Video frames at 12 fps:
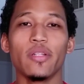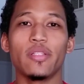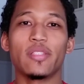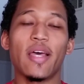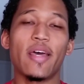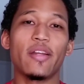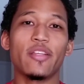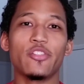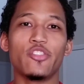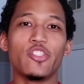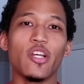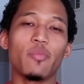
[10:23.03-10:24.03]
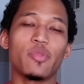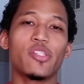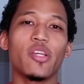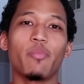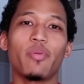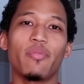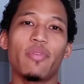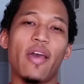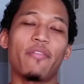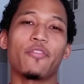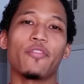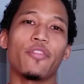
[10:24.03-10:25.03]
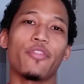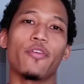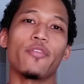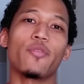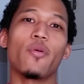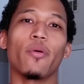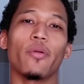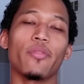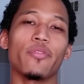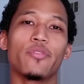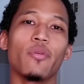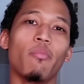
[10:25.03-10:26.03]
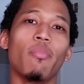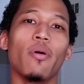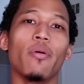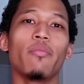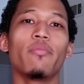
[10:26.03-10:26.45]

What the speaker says: decided to jump ship after the third quarter in the Super Bowl.